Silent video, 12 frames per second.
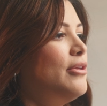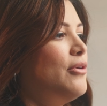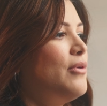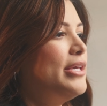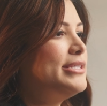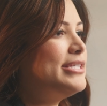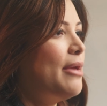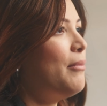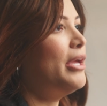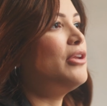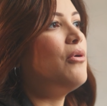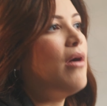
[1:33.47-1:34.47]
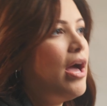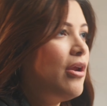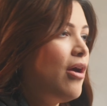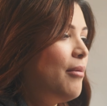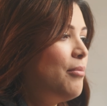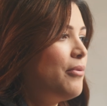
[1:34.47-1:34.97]
you know, I semi know how
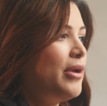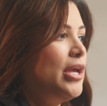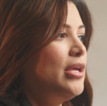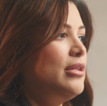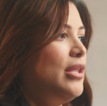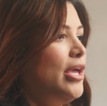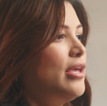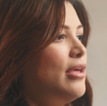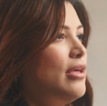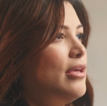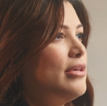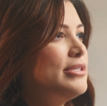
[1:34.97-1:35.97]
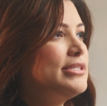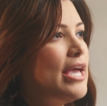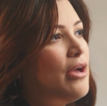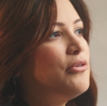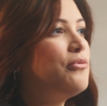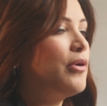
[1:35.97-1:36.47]
to operate like a
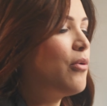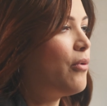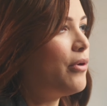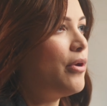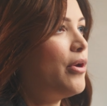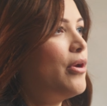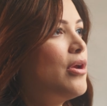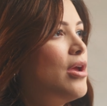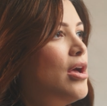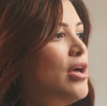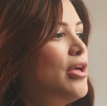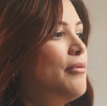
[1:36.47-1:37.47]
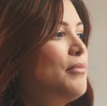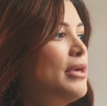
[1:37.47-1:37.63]
sound recorder um,